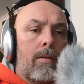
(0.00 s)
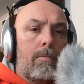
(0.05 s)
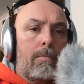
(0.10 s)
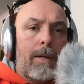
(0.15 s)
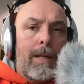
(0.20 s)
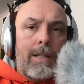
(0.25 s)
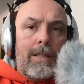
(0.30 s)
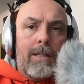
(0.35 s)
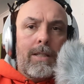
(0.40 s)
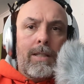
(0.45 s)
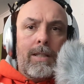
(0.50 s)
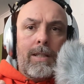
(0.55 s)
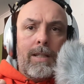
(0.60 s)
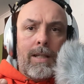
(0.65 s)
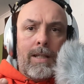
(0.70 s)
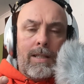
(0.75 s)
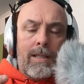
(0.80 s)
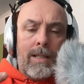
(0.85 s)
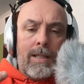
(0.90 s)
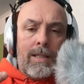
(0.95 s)

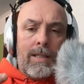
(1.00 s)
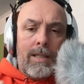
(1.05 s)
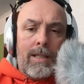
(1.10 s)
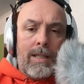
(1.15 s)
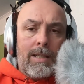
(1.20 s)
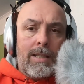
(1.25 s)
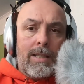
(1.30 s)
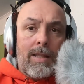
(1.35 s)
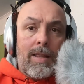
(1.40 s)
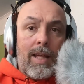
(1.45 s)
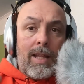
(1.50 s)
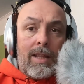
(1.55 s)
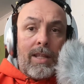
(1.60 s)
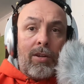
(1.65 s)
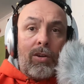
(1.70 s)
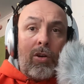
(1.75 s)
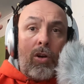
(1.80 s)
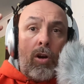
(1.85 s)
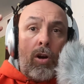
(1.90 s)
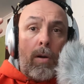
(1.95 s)
Basically, it's this, that
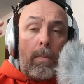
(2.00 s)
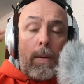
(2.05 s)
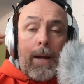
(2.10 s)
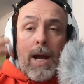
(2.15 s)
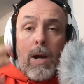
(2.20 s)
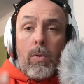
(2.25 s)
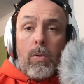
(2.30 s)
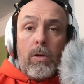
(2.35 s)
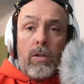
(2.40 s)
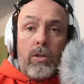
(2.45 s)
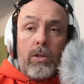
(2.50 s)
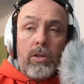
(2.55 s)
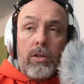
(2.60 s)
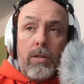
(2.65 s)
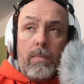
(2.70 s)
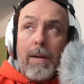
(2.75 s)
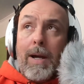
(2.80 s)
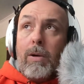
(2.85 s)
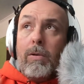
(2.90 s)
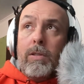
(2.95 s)
there are
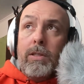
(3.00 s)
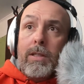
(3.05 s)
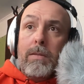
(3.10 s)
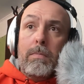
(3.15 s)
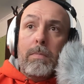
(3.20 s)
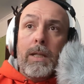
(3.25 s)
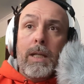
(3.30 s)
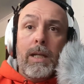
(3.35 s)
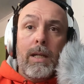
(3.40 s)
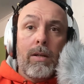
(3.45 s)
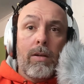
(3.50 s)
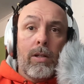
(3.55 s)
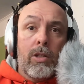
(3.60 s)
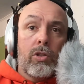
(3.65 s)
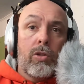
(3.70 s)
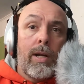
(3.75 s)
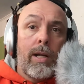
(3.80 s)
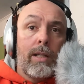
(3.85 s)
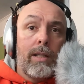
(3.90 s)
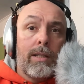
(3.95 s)
the powers that be are
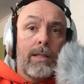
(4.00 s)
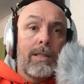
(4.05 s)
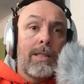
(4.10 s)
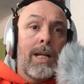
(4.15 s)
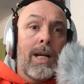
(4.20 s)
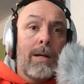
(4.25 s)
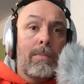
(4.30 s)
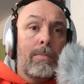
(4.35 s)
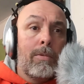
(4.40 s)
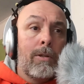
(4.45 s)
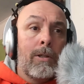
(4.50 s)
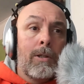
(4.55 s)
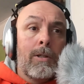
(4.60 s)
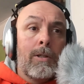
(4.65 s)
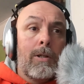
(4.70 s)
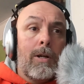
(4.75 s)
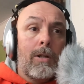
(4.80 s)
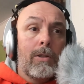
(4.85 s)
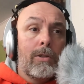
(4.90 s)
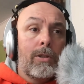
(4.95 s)
trying to stop
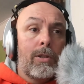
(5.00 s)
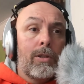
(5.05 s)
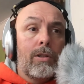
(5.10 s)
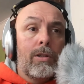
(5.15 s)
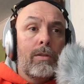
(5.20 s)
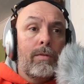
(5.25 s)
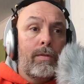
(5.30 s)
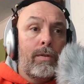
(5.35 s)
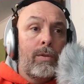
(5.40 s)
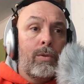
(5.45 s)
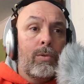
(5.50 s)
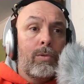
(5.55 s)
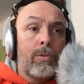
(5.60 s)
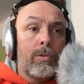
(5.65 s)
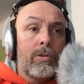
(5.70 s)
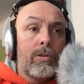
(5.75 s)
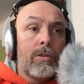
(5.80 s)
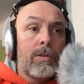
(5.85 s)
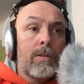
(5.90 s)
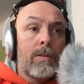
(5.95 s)
alternative
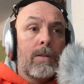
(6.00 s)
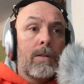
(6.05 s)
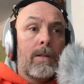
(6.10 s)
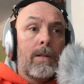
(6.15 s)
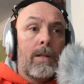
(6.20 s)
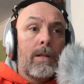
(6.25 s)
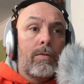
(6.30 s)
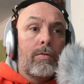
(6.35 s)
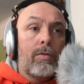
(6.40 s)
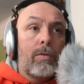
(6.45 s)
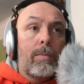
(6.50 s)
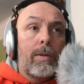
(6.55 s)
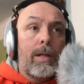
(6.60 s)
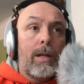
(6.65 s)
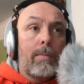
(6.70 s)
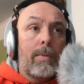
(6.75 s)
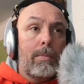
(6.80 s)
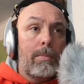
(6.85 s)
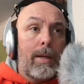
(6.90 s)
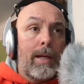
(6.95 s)
fuels from
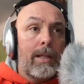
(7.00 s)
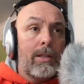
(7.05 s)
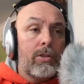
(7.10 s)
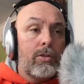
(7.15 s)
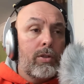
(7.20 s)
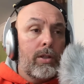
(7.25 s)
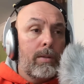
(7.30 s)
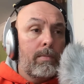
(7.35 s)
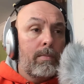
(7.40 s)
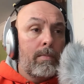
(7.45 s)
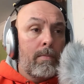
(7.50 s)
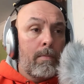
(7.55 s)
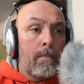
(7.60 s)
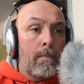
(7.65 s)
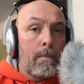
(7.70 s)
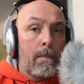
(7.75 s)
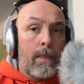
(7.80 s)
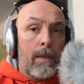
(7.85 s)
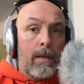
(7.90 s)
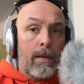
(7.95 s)
becoming mainstream
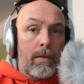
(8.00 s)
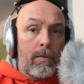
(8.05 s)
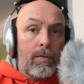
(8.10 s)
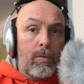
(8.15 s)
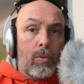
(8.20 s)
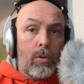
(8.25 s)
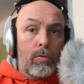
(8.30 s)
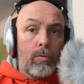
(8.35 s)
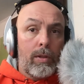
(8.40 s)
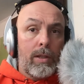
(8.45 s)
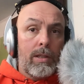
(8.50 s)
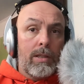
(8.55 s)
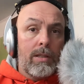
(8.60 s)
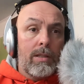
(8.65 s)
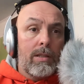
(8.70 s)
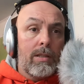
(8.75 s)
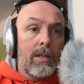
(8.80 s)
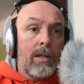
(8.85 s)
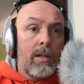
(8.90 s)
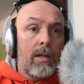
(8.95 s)
for
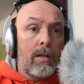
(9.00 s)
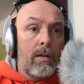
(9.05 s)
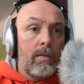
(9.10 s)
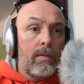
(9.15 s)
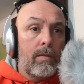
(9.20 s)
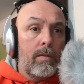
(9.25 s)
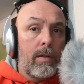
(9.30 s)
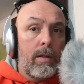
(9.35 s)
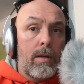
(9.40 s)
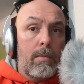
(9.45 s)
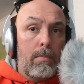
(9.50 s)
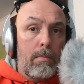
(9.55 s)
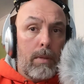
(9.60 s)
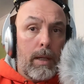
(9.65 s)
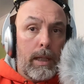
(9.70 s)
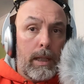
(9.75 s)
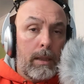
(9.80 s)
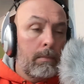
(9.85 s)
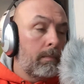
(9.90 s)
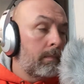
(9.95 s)
reasons of
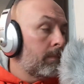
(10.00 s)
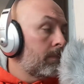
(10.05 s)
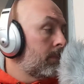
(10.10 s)
money.